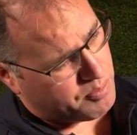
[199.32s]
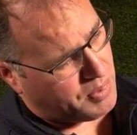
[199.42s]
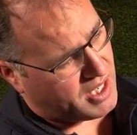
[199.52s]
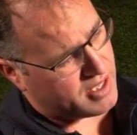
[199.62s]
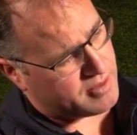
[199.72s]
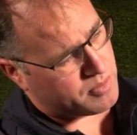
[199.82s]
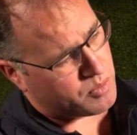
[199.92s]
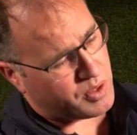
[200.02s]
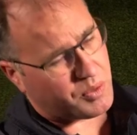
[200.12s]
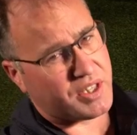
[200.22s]
but
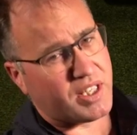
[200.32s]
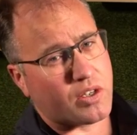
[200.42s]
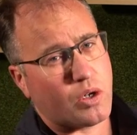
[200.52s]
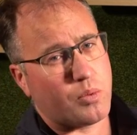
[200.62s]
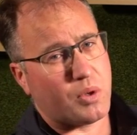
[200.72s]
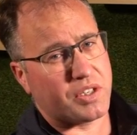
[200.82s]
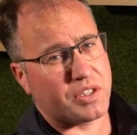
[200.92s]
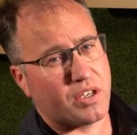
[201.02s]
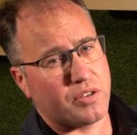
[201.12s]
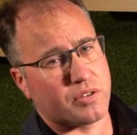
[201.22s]
we want that guide wire to
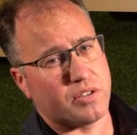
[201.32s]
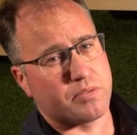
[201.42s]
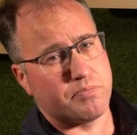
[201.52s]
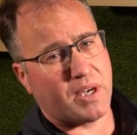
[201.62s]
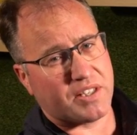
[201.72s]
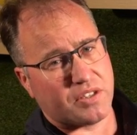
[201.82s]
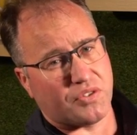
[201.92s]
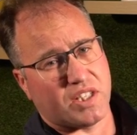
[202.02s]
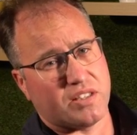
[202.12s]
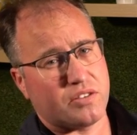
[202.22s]
go through as much of
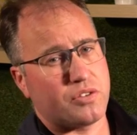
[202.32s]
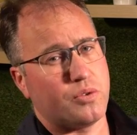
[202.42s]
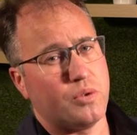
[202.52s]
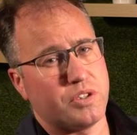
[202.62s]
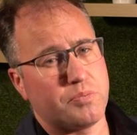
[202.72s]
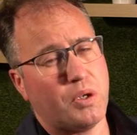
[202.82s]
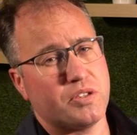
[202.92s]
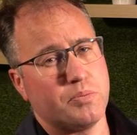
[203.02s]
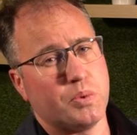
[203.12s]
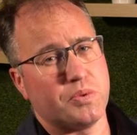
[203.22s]
the install as
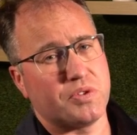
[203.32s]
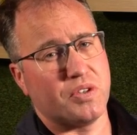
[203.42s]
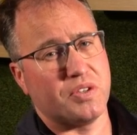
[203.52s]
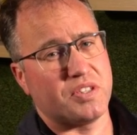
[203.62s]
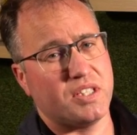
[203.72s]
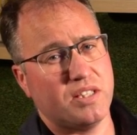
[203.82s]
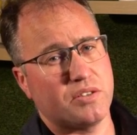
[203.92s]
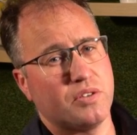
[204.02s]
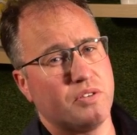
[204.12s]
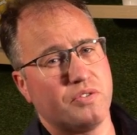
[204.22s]
possible. So the
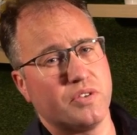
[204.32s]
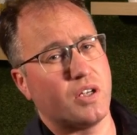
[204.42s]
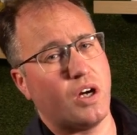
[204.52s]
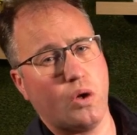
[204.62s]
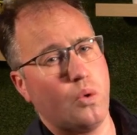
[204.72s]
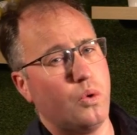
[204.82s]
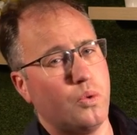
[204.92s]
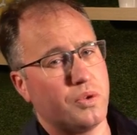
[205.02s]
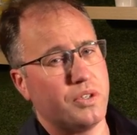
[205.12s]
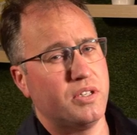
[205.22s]
center of the whole
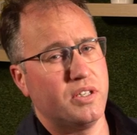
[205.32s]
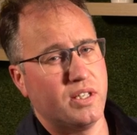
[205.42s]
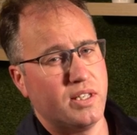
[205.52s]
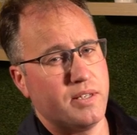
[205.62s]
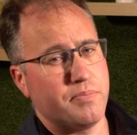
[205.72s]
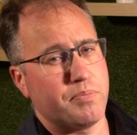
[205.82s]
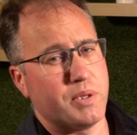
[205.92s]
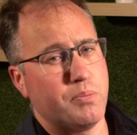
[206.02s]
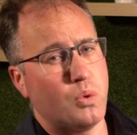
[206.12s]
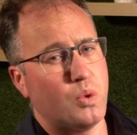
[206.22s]
lawn,
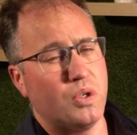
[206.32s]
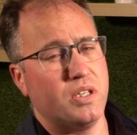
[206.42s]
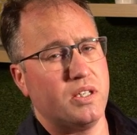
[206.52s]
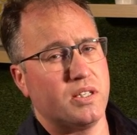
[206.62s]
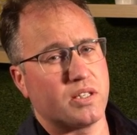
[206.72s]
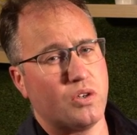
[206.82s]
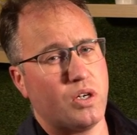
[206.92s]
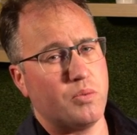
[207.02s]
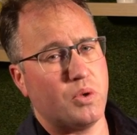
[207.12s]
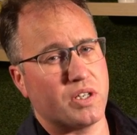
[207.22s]
the more a
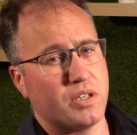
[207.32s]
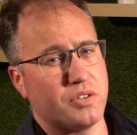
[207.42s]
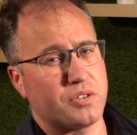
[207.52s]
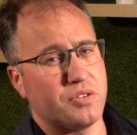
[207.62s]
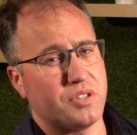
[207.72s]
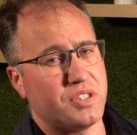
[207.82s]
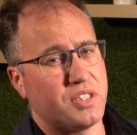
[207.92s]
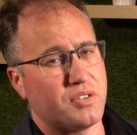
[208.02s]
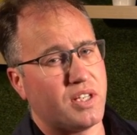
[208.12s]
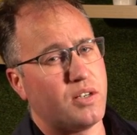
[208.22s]
guide wire goes through the
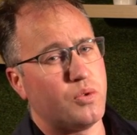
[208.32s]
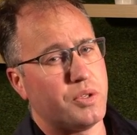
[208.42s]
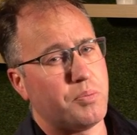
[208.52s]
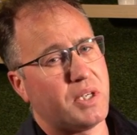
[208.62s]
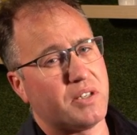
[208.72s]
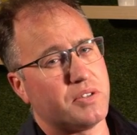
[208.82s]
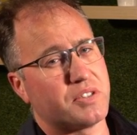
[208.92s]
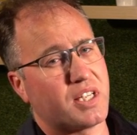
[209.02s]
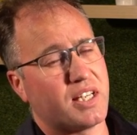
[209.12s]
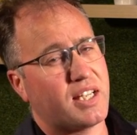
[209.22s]
center of that lawn, the better
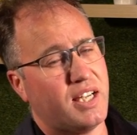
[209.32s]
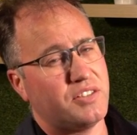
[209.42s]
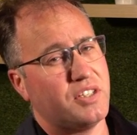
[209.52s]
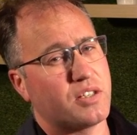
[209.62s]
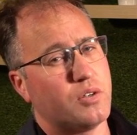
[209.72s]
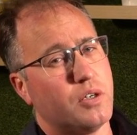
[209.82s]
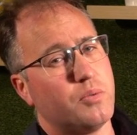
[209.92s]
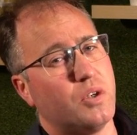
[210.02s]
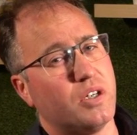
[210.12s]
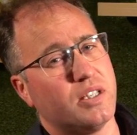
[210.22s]
it's going to catch that guide
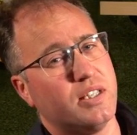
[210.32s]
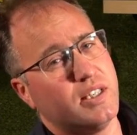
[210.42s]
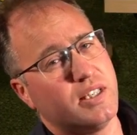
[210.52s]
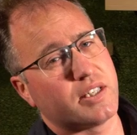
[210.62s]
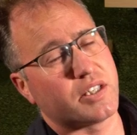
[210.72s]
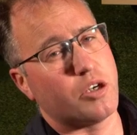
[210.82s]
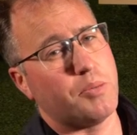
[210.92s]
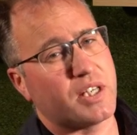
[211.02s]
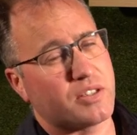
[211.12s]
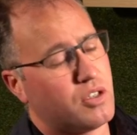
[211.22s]
wire and go
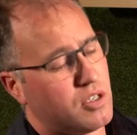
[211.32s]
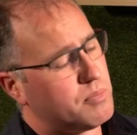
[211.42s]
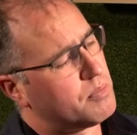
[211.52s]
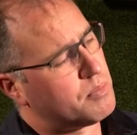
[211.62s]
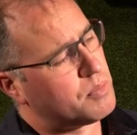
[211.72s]
back to home